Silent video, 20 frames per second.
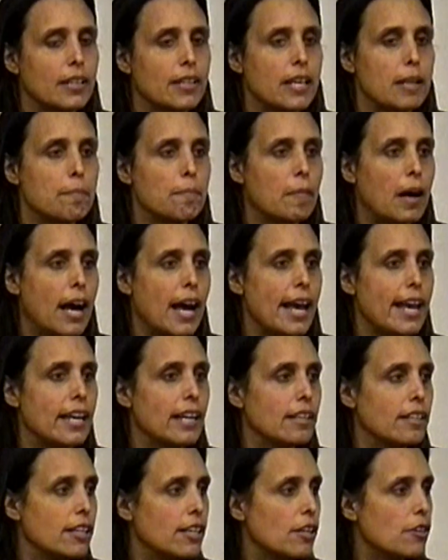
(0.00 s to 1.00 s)
And then
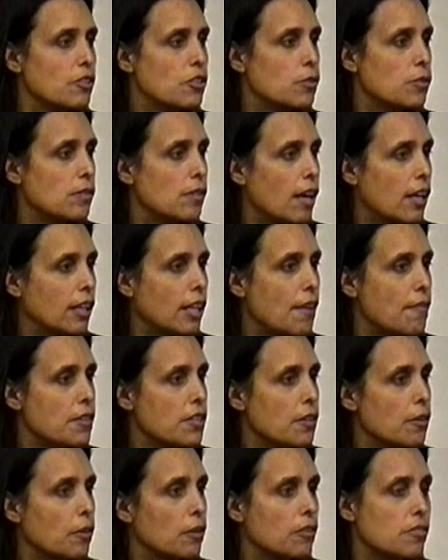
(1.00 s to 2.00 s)
my, you know,
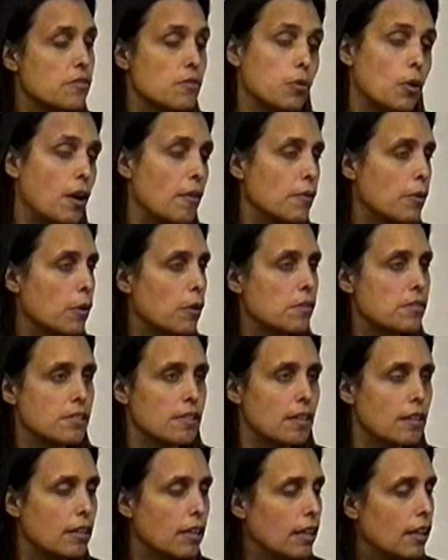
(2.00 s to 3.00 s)
11 year old, 12 year old
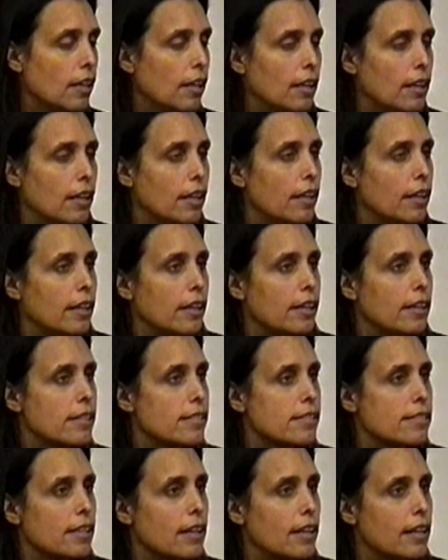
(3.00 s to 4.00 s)
son
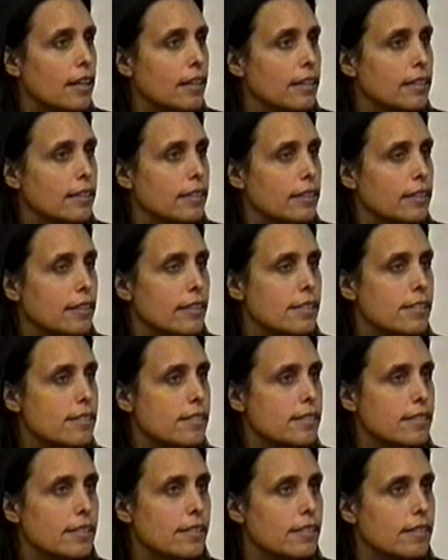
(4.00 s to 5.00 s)
is, uh,
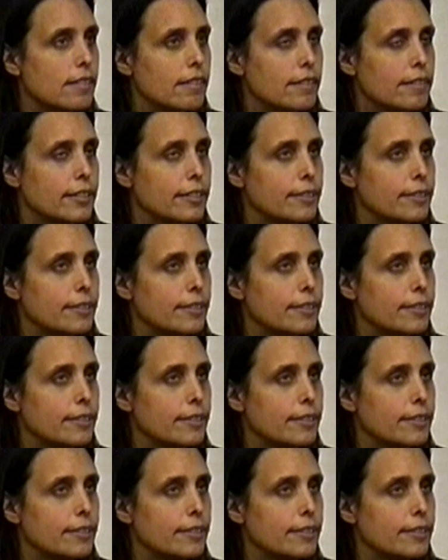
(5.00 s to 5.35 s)
is